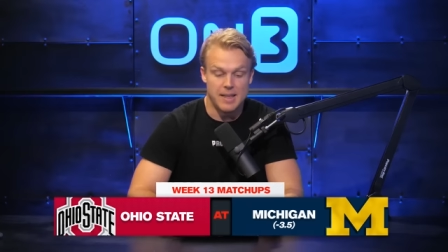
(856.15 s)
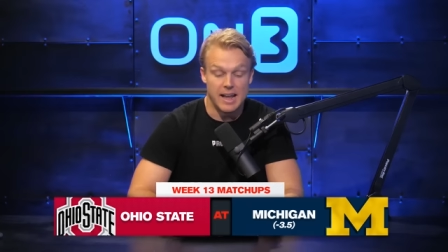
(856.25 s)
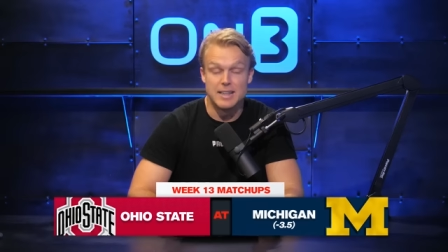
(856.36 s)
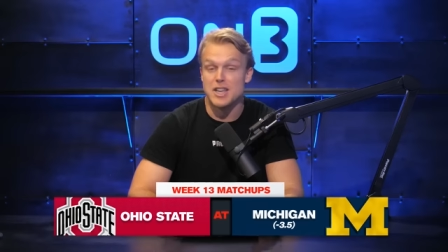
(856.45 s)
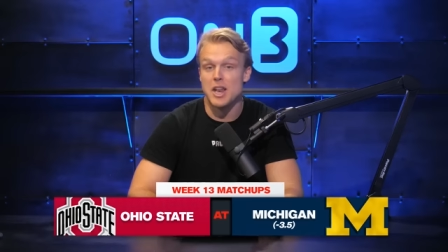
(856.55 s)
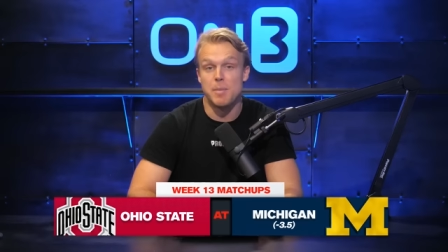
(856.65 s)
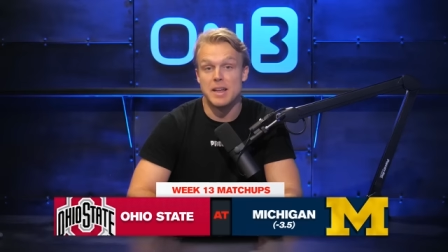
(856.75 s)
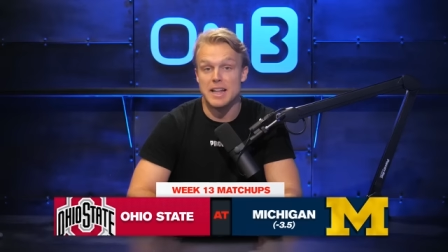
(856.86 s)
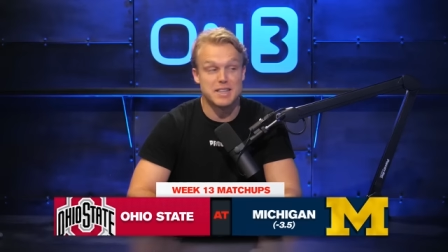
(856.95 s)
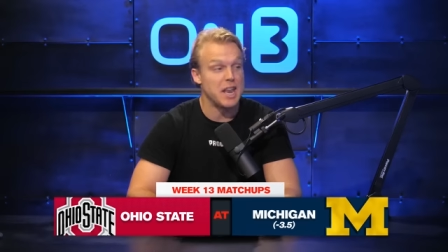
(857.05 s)
it's gonna be
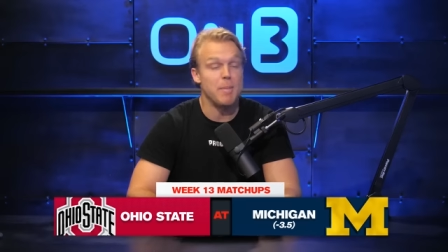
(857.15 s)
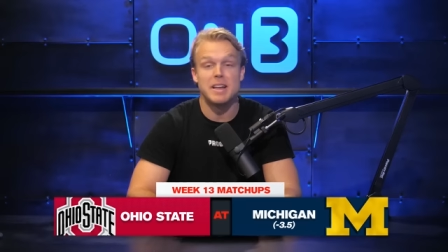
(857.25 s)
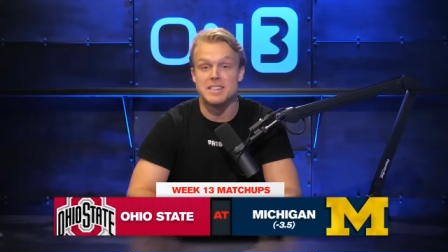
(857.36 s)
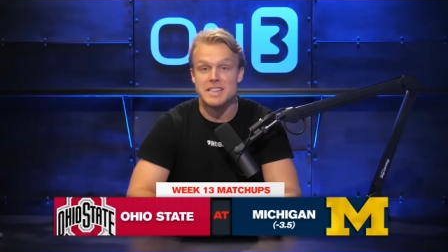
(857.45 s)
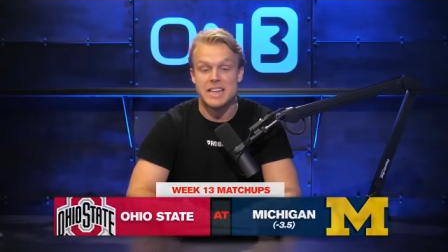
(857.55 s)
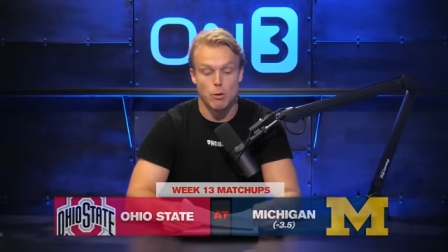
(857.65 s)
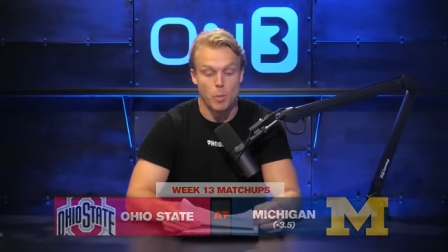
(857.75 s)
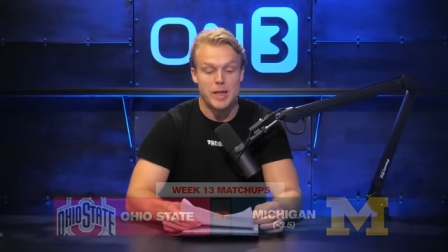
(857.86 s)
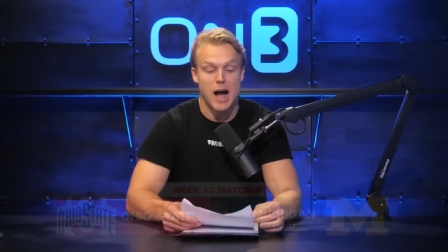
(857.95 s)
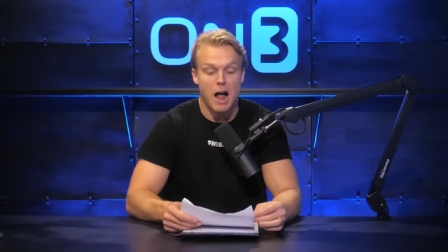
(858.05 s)
it's gonna be a scene. It will
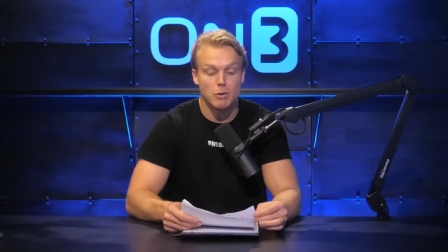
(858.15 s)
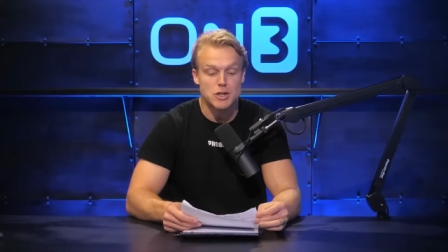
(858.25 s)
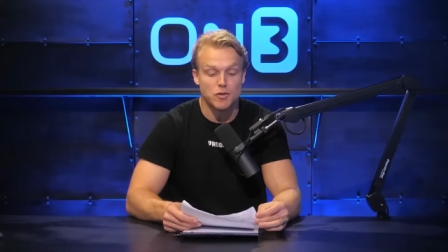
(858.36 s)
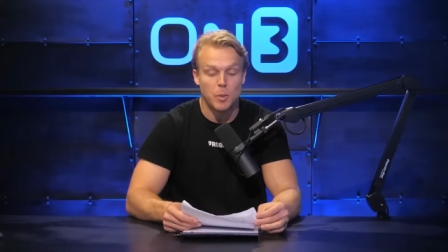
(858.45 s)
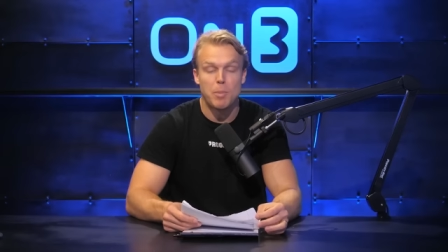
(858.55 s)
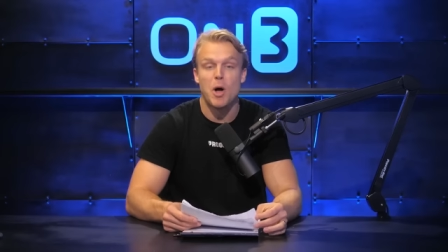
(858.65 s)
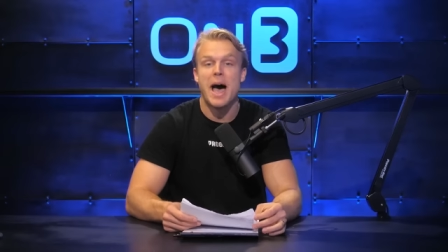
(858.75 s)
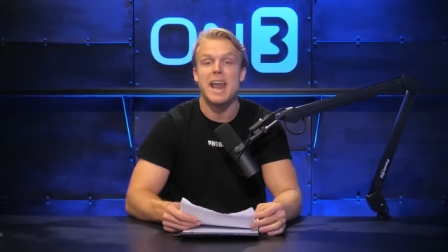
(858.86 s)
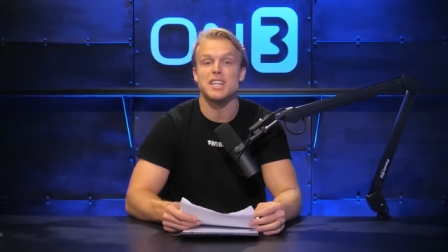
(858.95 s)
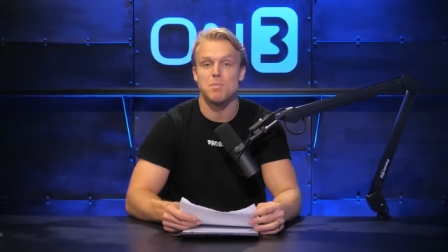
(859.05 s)
be college football
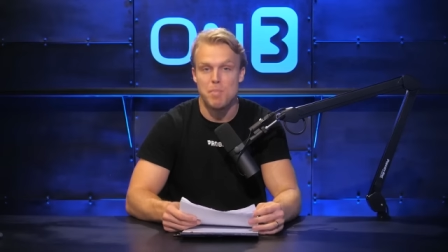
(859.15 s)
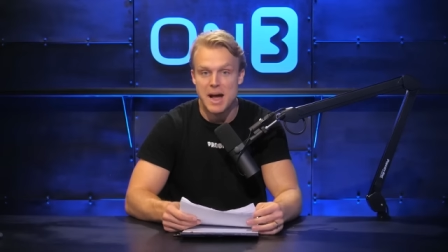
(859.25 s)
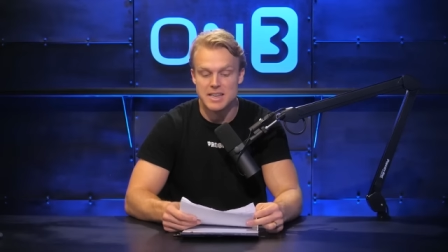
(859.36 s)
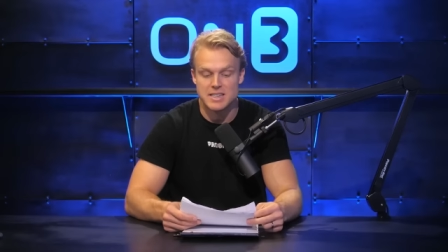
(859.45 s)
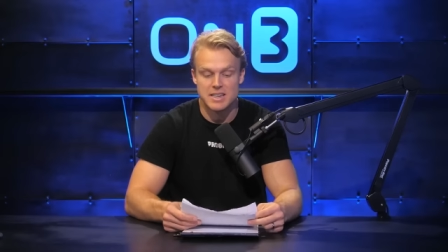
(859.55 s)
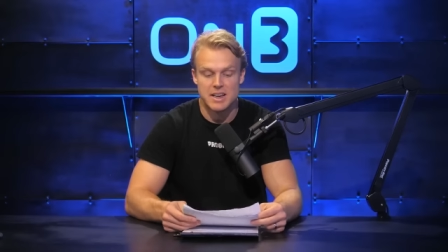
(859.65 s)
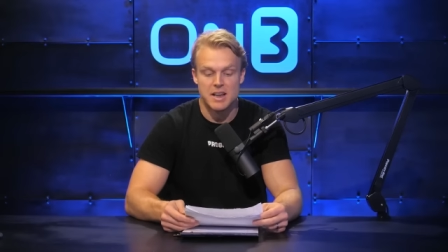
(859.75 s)
at its best.